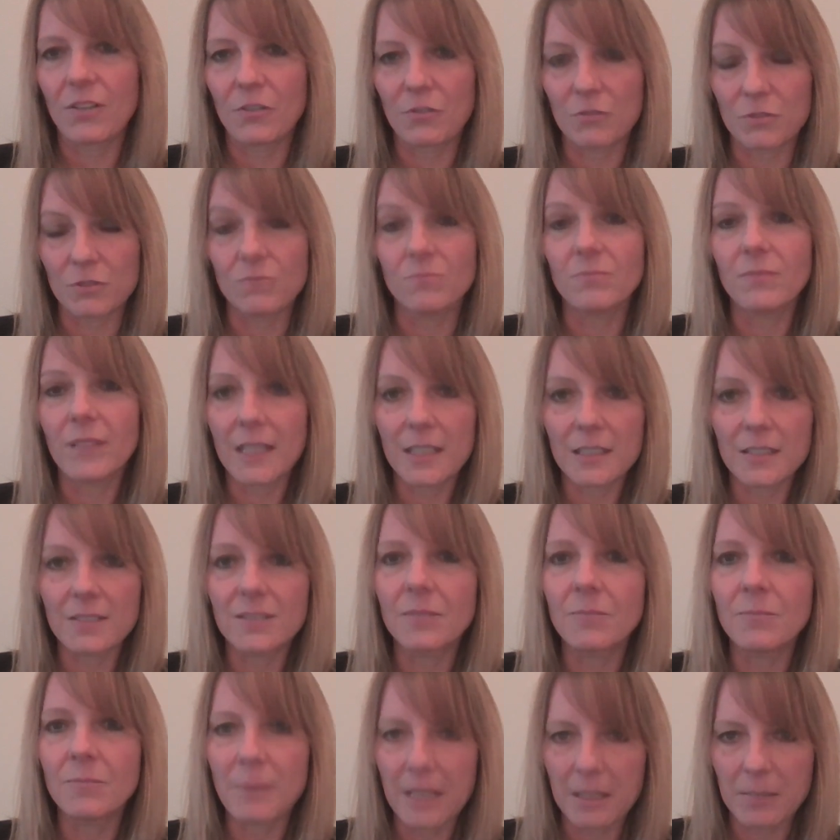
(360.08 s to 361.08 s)
runs through, and
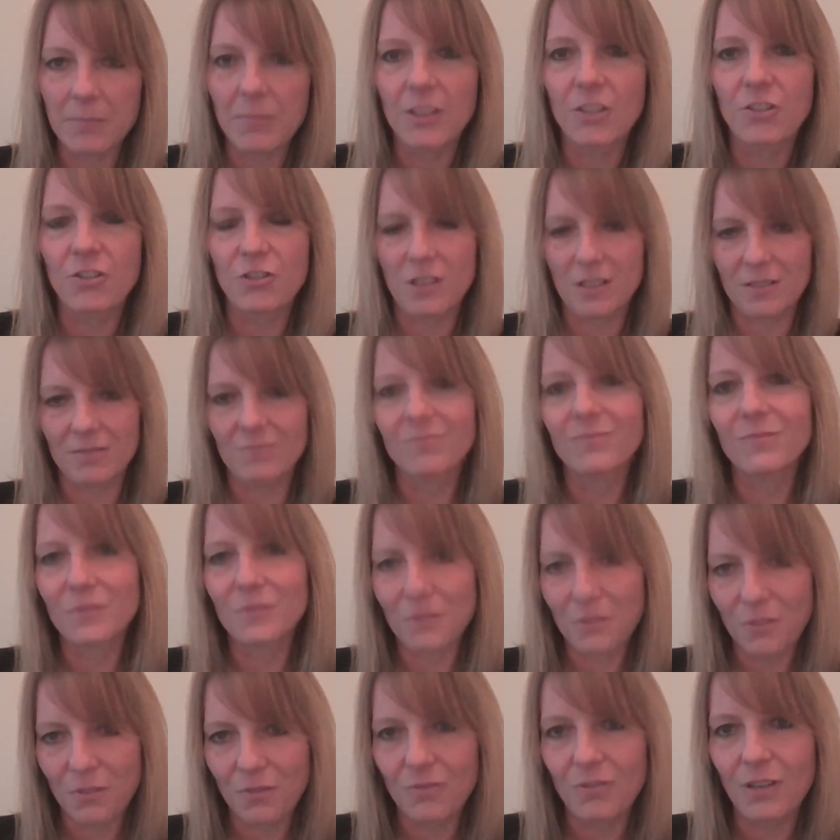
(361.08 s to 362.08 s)
is a big mantra
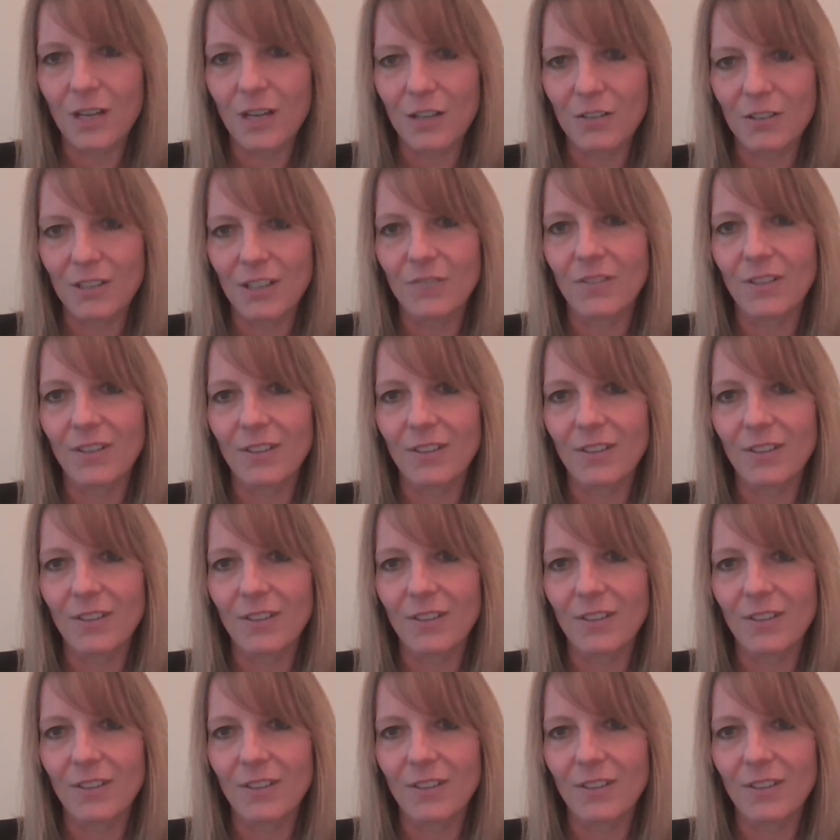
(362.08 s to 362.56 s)
throughout